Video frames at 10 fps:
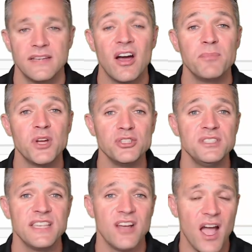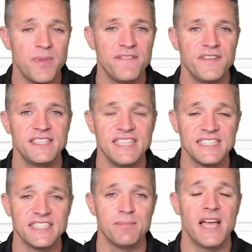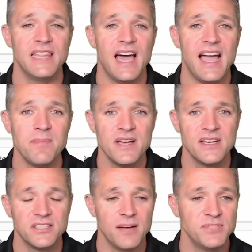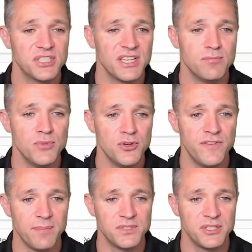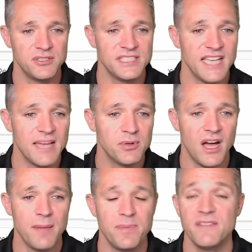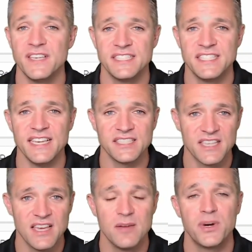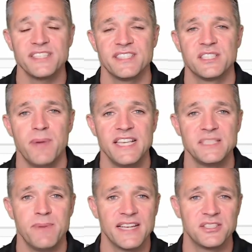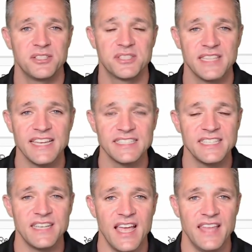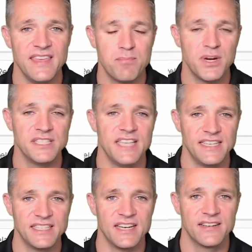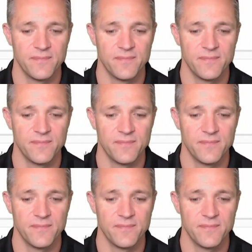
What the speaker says: Now I'm not using IPv6 in my lab. So I'm just going to move up to disable IPv6. Press the spacebar to select it and then press enter.